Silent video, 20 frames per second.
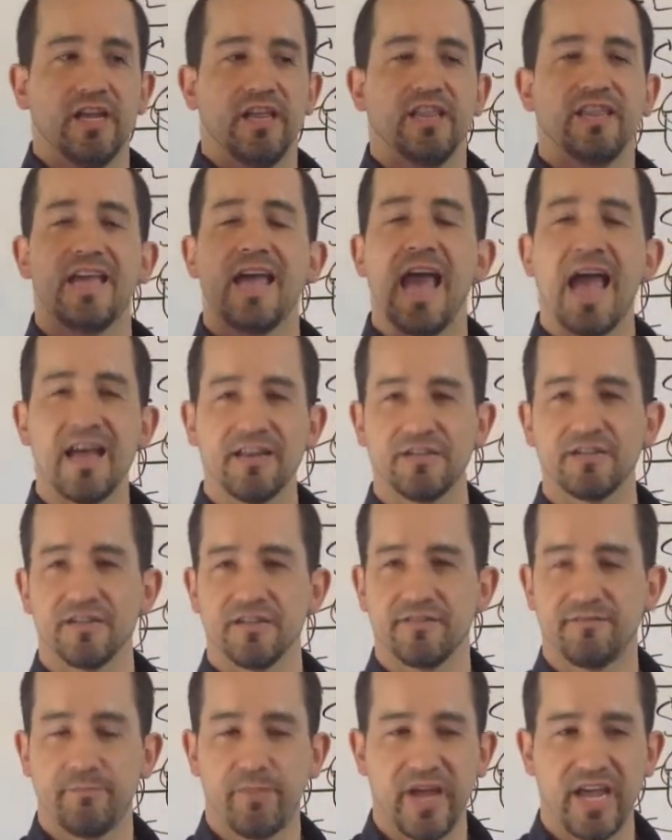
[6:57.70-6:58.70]
they had to
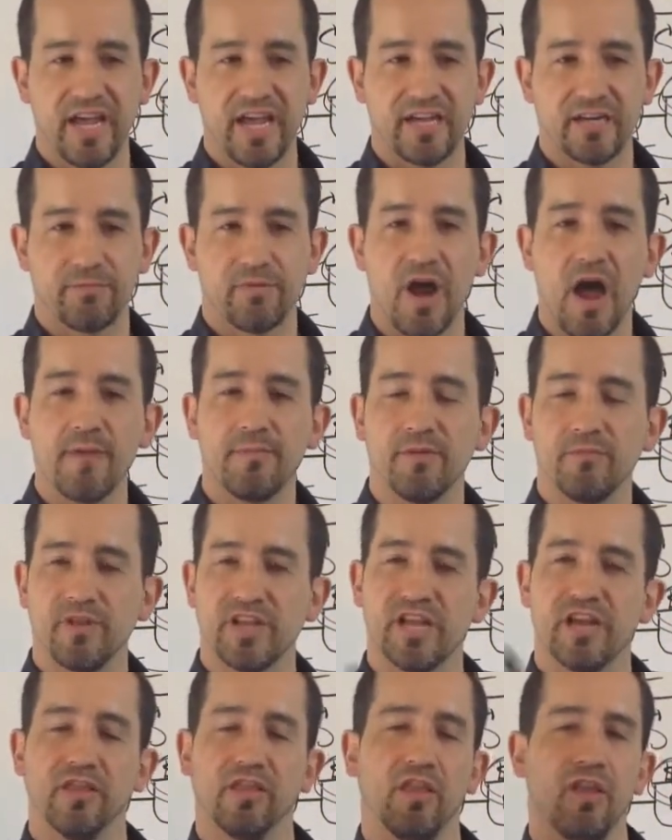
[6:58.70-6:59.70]
have paid
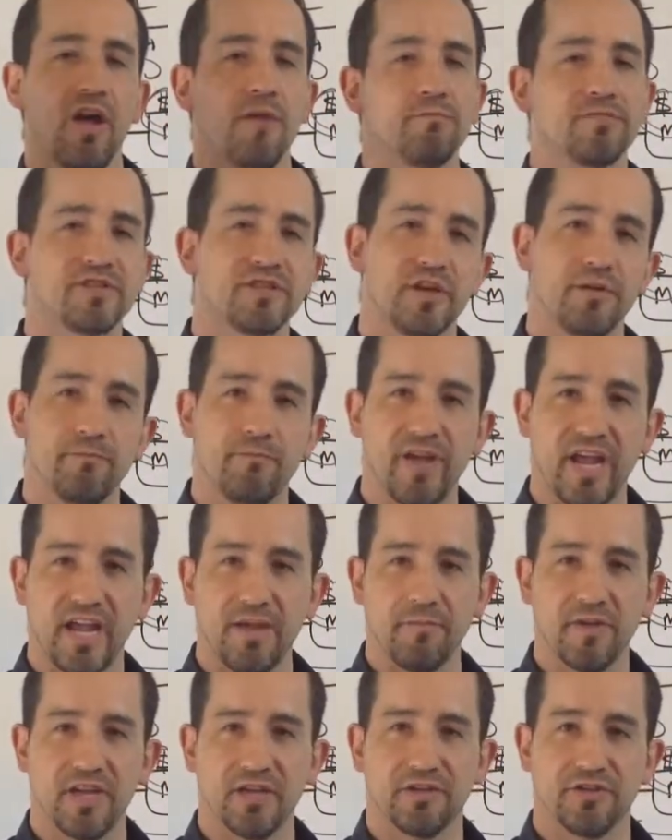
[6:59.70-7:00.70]
probably a lump sum
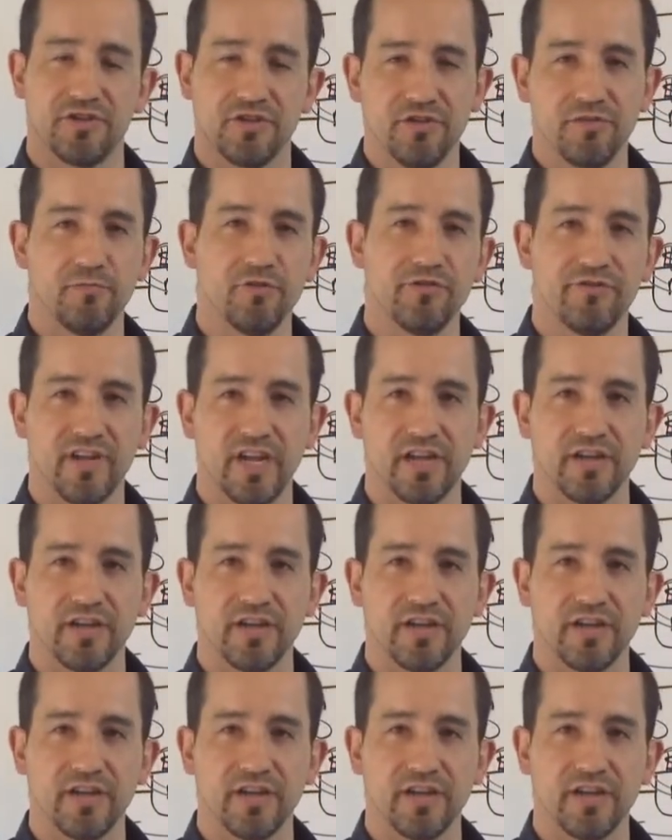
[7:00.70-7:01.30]
payment to the movie